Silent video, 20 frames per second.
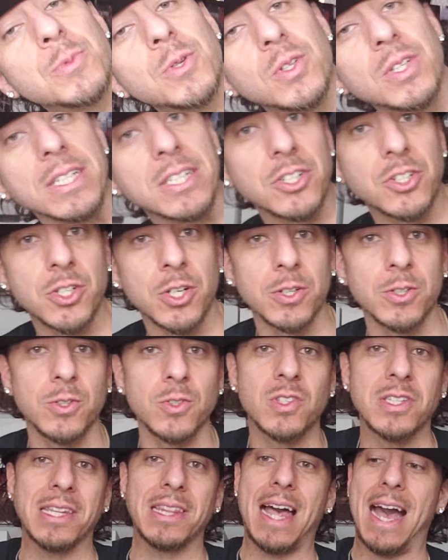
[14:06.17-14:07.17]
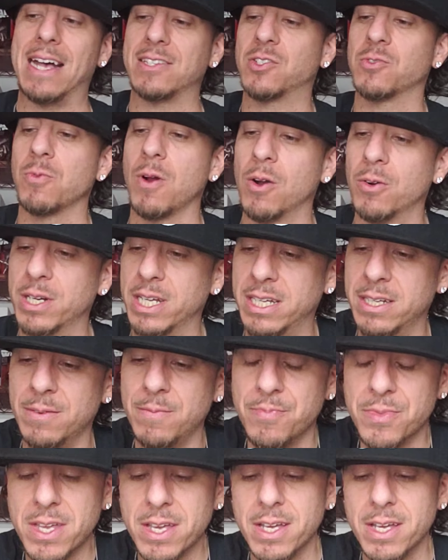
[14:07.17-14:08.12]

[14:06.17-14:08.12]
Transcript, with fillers: Mutant Ninja Turtles: The Last Ronin.